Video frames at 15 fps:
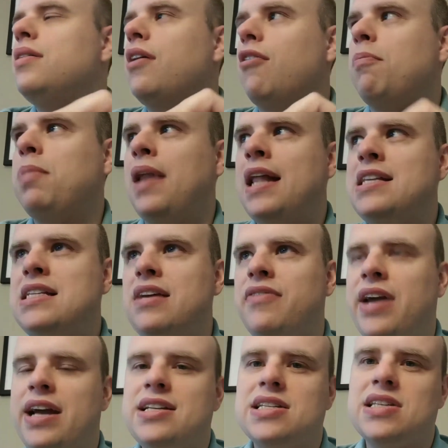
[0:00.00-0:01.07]
There are plenty
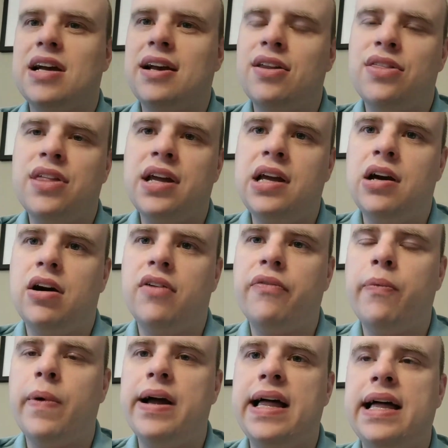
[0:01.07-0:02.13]
of cases I can think
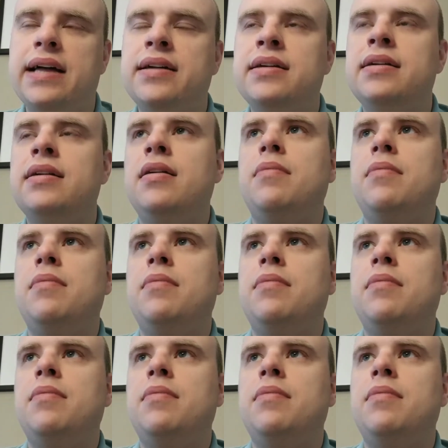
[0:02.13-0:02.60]
of where